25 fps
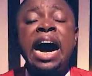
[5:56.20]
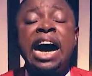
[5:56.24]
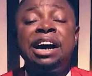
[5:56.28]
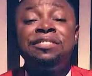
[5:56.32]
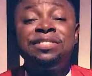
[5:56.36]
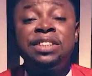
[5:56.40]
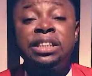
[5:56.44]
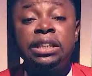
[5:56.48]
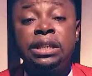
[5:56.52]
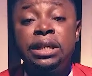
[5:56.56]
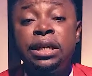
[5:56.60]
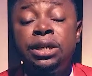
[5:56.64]

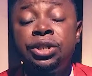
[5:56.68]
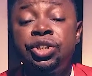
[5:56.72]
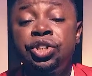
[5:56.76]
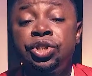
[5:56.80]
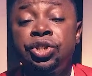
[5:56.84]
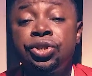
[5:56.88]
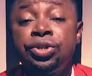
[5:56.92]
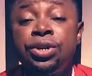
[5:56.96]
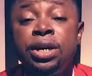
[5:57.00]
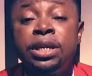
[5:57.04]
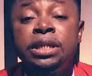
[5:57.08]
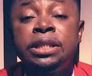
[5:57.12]
have seen
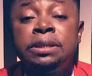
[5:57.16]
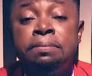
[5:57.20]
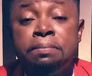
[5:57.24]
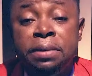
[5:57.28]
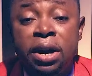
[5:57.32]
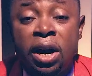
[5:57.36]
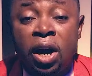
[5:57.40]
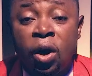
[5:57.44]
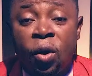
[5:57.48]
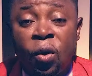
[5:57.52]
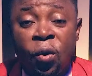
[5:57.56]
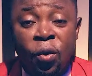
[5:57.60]
strange
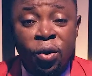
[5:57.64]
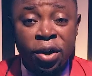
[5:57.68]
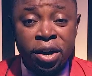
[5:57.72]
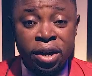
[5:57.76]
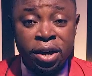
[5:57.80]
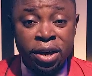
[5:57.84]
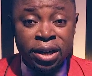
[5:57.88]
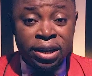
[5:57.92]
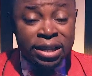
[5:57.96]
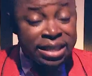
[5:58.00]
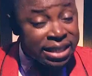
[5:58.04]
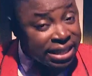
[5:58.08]
miracle.
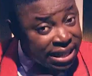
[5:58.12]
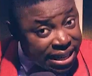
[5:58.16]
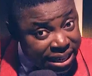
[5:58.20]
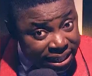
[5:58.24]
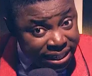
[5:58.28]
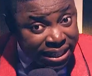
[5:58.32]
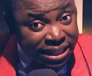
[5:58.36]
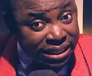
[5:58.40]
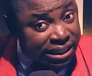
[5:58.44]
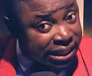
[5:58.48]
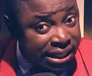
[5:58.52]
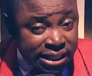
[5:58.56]
See,
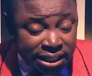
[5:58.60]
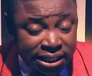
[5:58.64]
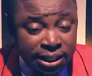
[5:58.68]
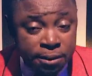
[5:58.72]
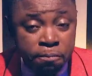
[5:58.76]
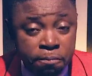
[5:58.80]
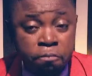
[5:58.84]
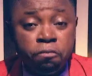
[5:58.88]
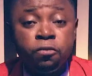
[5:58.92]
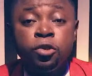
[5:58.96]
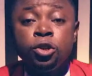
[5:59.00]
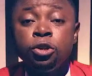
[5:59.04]
this
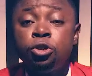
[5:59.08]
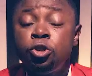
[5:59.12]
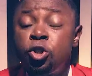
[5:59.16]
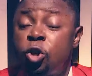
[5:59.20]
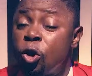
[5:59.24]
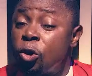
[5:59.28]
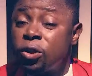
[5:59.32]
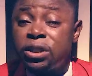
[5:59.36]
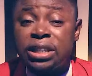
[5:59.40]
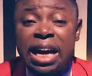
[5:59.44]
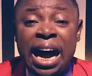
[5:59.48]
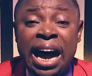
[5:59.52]
season,
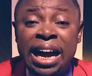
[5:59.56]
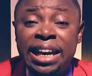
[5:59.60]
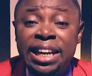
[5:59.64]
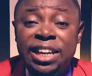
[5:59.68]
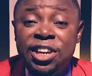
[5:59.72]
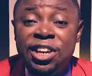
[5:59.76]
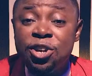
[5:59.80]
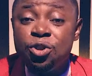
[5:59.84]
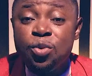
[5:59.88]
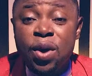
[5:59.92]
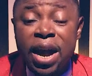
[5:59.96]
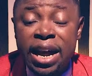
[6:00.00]
don't
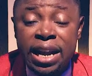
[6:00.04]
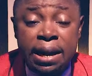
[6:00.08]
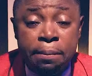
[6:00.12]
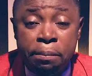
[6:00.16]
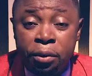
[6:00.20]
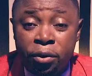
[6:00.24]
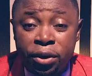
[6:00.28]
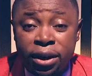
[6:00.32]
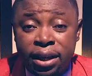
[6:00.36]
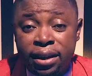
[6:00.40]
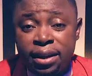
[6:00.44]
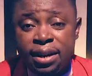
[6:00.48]
argue with
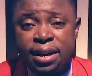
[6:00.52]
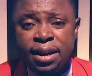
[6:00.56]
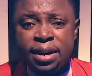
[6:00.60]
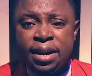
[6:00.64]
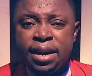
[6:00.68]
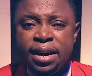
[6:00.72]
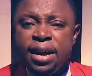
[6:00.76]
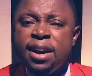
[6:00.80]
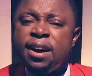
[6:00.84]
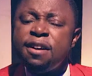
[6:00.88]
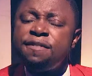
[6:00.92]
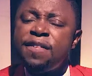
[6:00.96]
anybody.
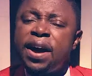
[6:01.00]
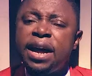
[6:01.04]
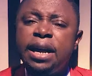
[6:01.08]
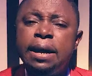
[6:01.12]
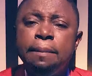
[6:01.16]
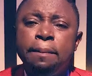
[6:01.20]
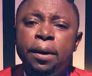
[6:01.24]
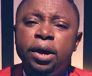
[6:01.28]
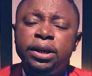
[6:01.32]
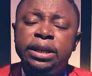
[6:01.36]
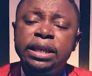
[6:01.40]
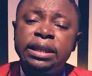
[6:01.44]
If
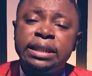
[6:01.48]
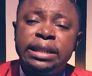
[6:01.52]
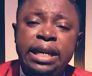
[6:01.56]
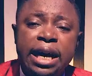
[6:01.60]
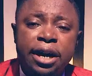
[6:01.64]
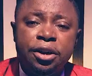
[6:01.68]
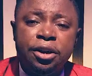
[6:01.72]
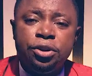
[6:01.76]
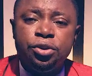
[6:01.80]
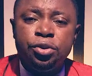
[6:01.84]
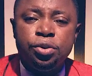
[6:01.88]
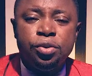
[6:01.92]
anybody
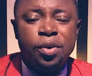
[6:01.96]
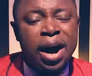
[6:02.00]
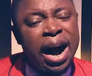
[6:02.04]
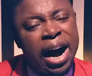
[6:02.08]
tell you,